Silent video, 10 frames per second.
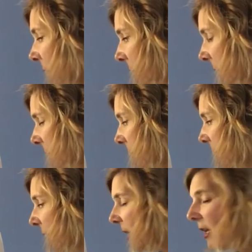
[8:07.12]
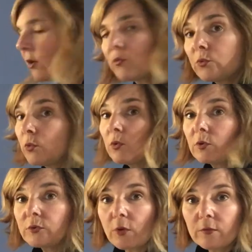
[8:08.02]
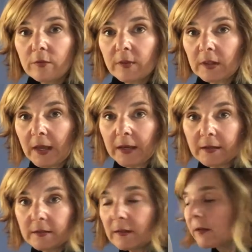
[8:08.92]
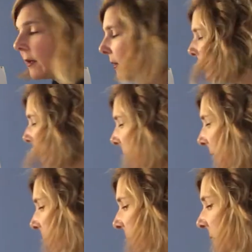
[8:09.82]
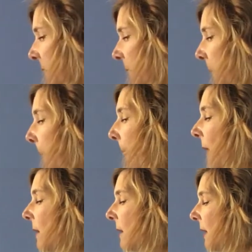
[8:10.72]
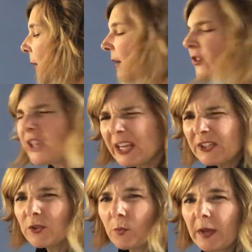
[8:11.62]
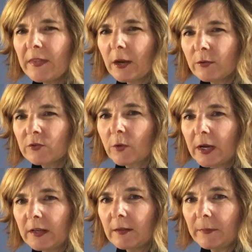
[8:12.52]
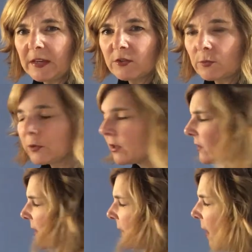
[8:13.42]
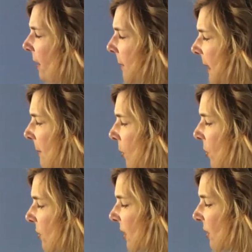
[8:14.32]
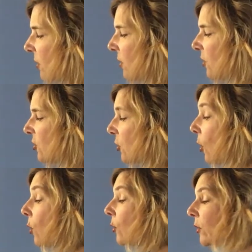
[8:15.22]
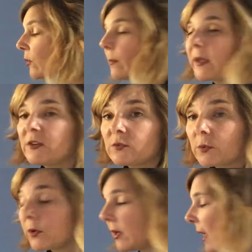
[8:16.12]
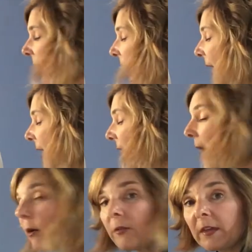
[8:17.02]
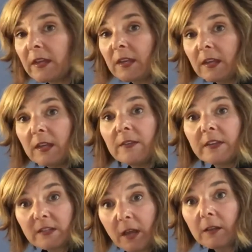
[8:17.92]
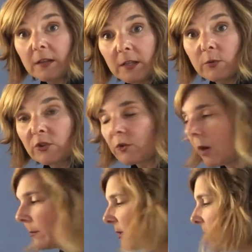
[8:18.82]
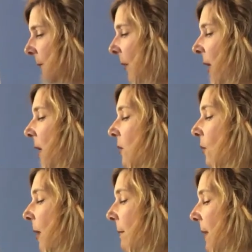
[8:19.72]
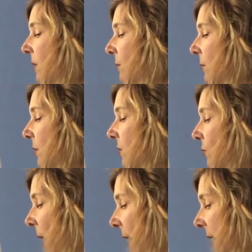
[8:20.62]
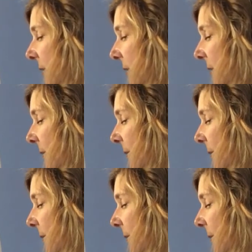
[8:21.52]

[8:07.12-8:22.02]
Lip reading: The king ruled over the land. It already happened. Now I changed the way that I was writing the base word because I thought it made more sense to show you the base word and how the silent E was dropped. So my base word is rise.